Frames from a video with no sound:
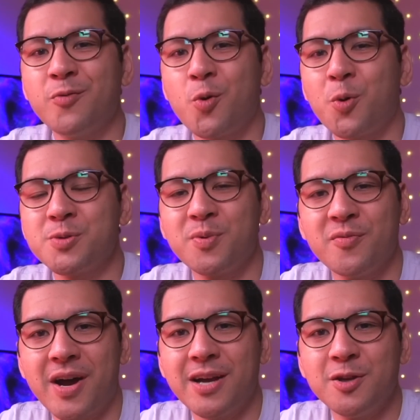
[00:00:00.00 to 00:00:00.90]
of course
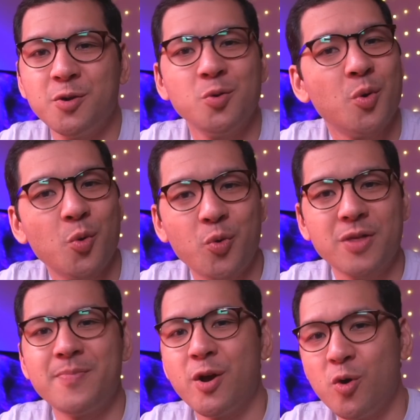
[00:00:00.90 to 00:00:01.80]
provide you
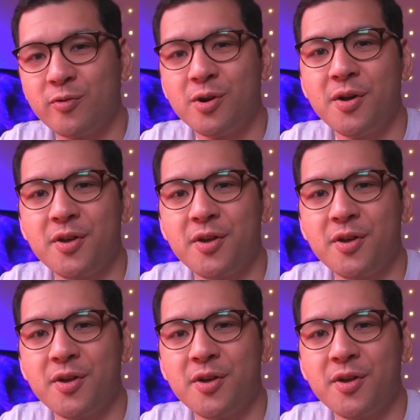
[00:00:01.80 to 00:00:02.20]
with my overall